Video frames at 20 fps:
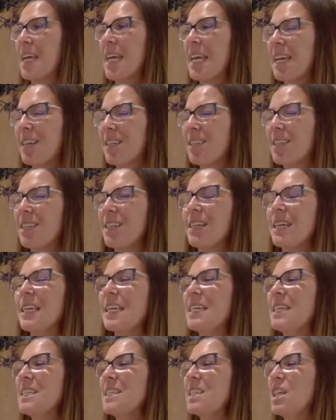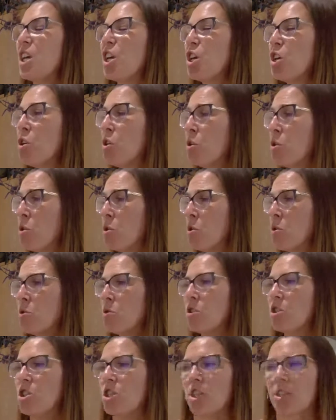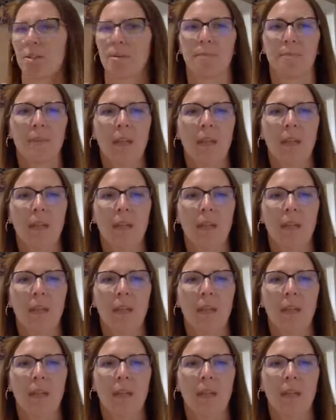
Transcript: It is huge.